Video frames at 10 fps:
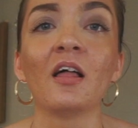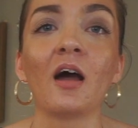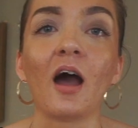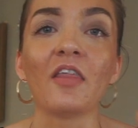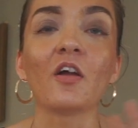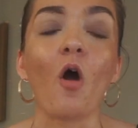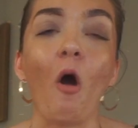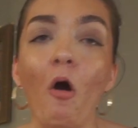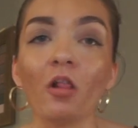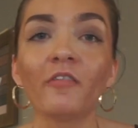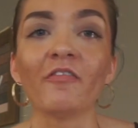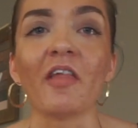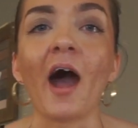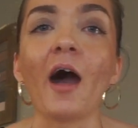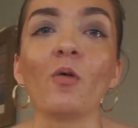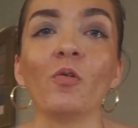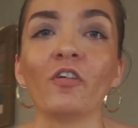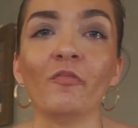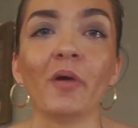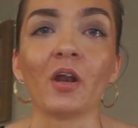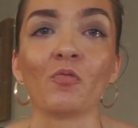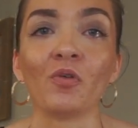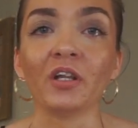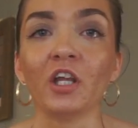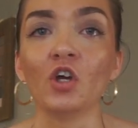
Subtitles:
I think all of that would have been a really